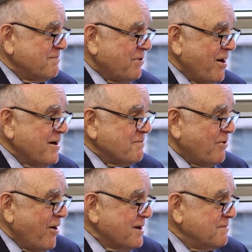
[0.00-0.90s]
part,
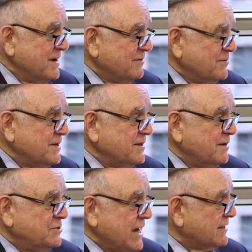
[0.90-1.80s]
part of me wouldn't
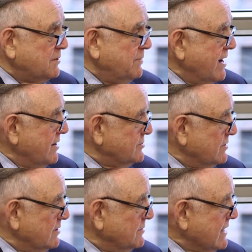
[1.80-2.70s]
object, to be honest
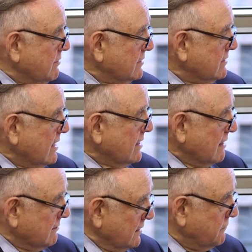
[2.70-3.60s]
with you, because I, would, I,
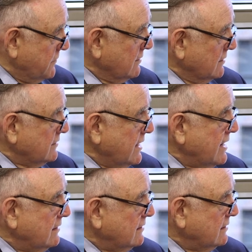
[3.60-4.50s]
I really feel at the
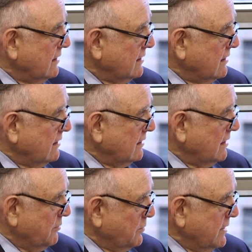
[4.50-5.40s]
end I,
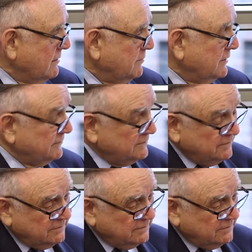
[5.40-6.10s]
uh, I would win, but